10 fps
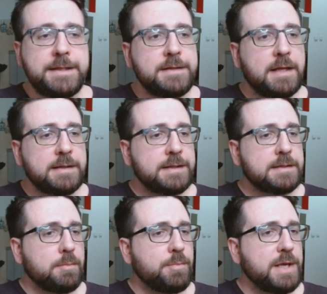did a
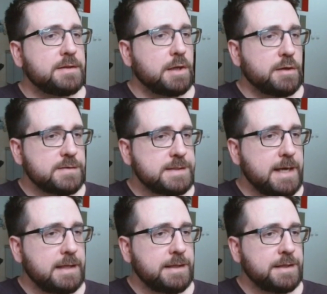little bit of
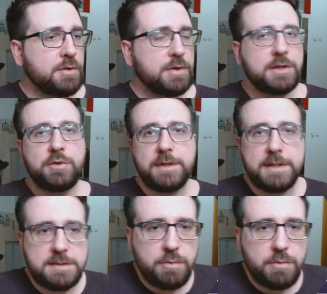styling. You can do it as